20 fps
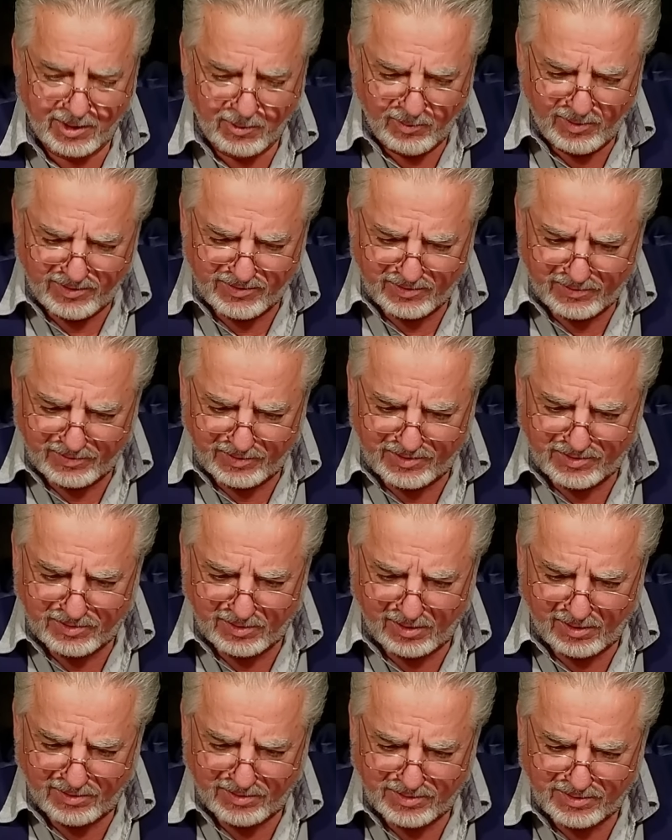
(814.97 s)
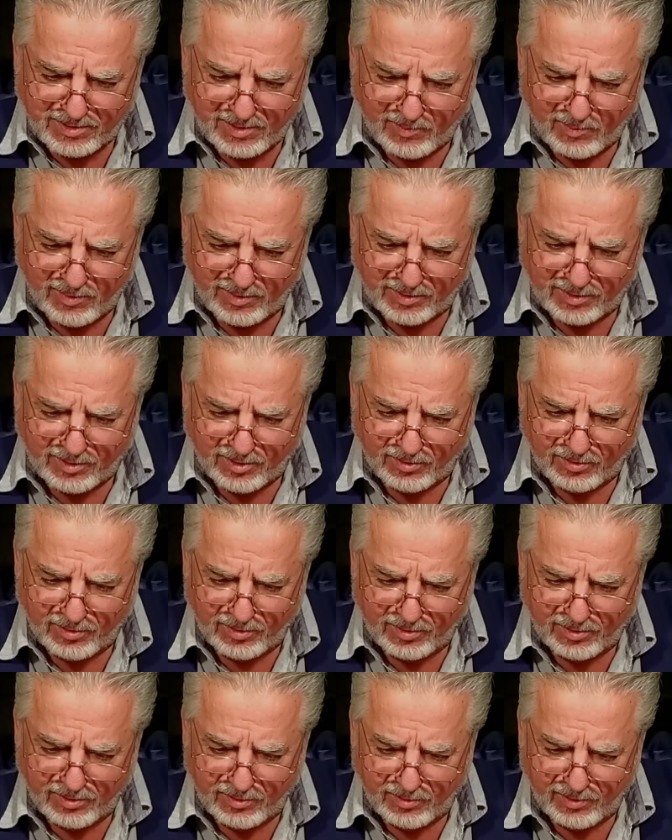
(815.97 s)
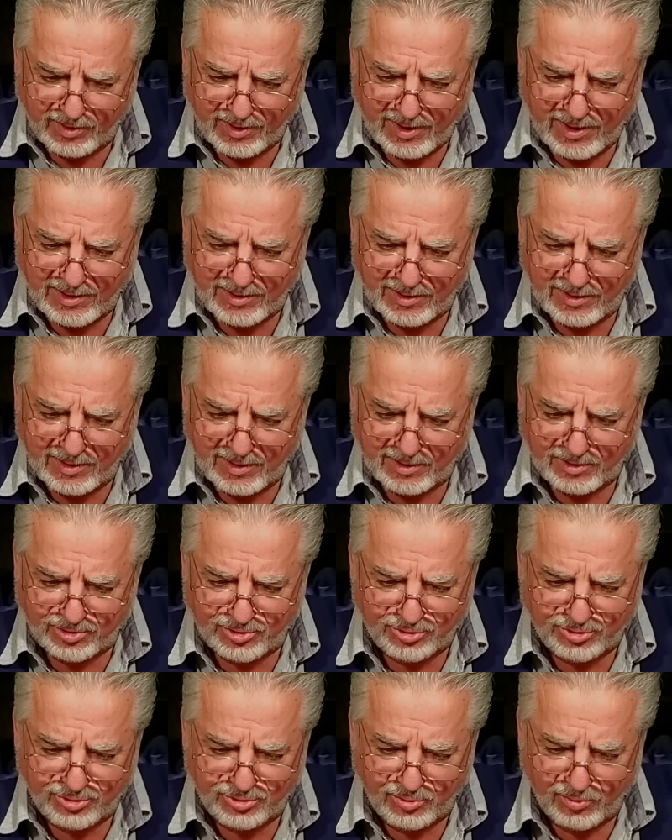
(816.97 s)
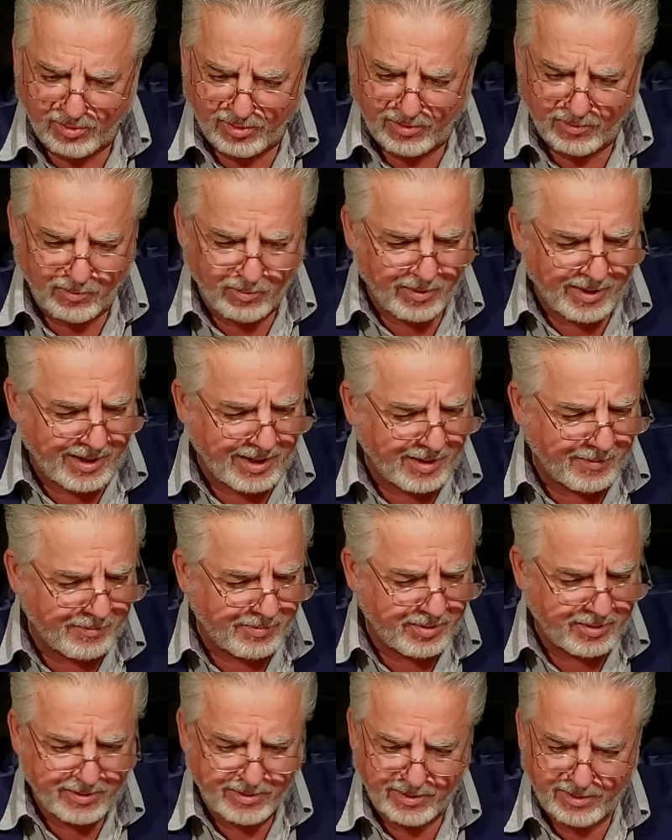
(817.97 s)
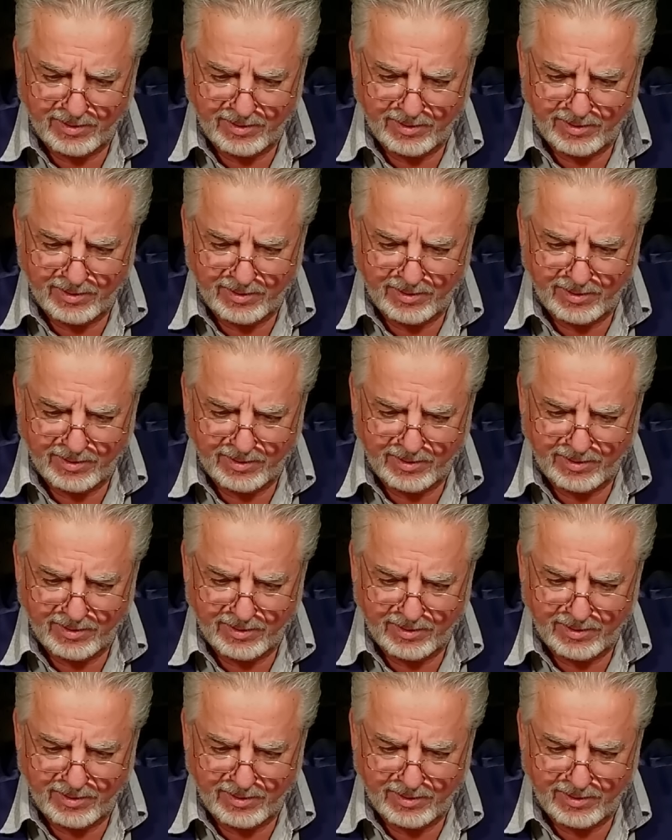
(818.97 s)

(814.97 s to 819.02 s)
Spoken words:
I recently saw someone create a short ramp